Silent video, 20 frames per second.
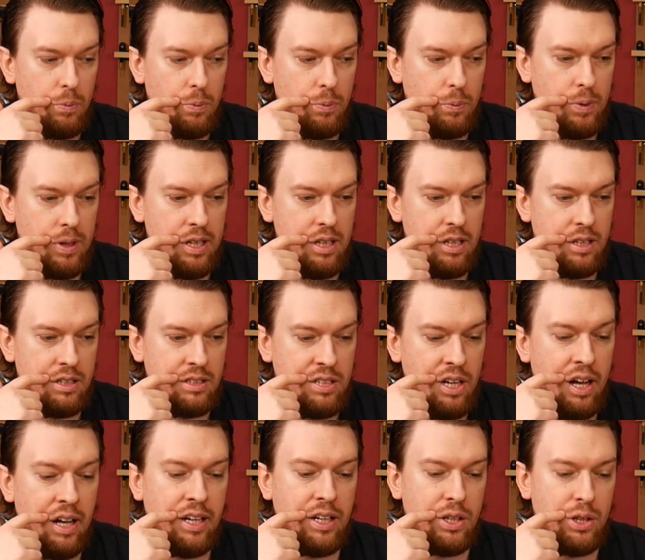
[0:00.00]
With
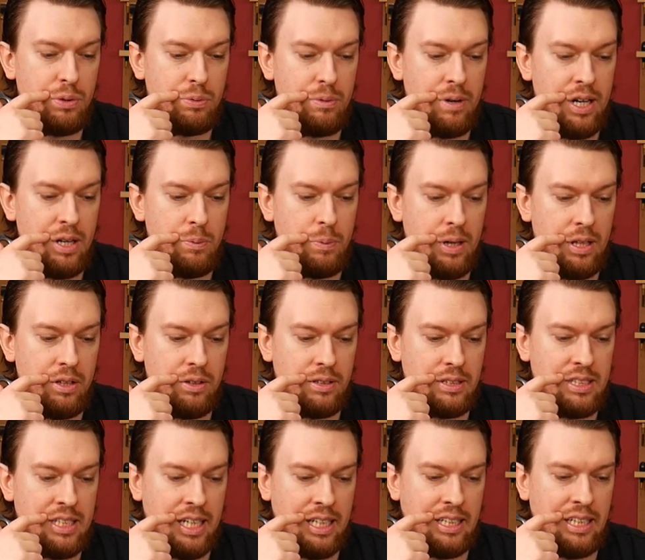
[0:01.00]
tiger thread, whether your
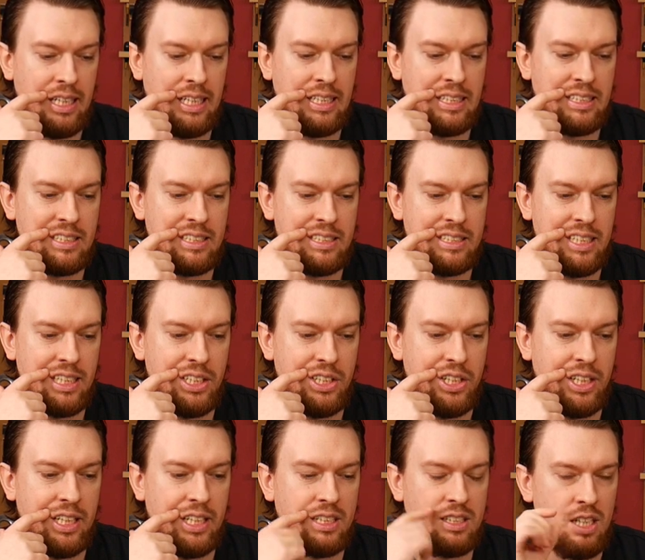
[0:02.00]
technique is
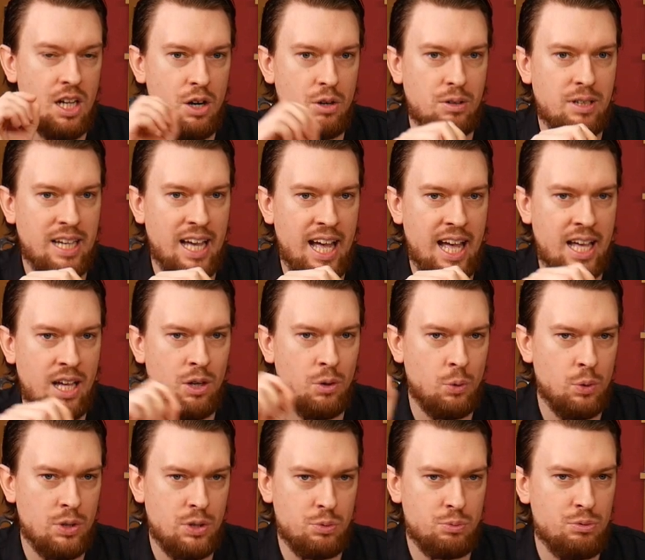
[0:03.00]
stitching is okay
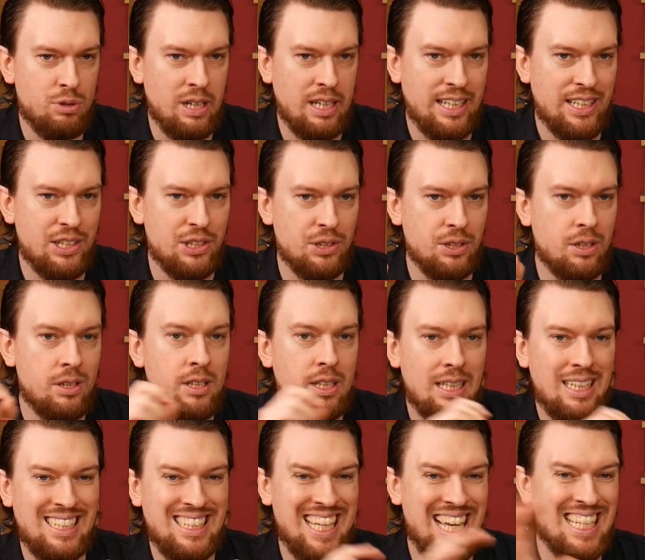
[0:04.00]
or it's really good,
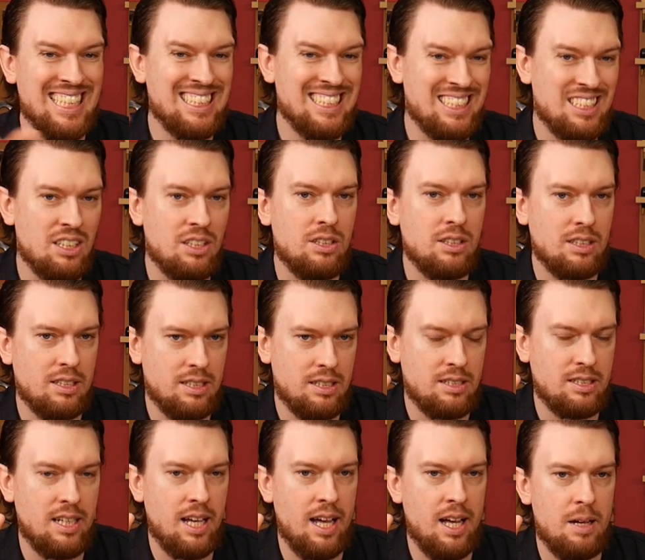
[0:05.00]
it tends to look the
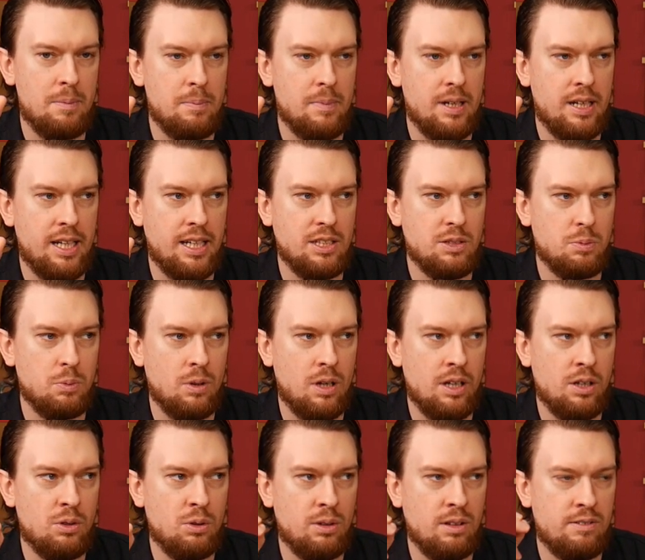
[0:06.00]
same. It's what
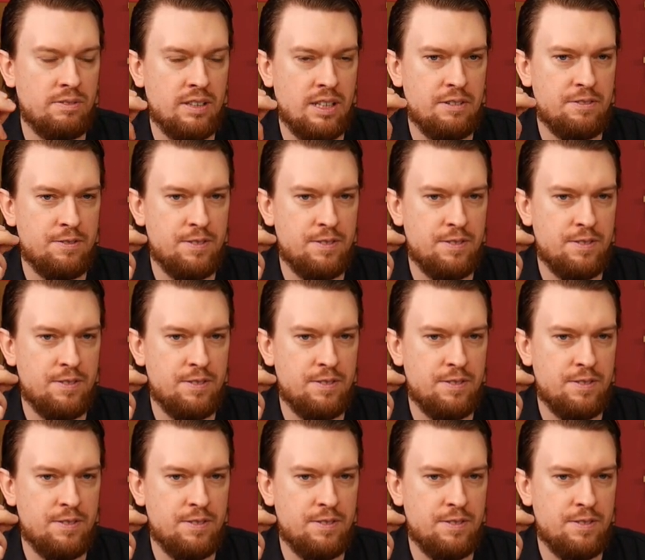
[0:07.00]
I call a very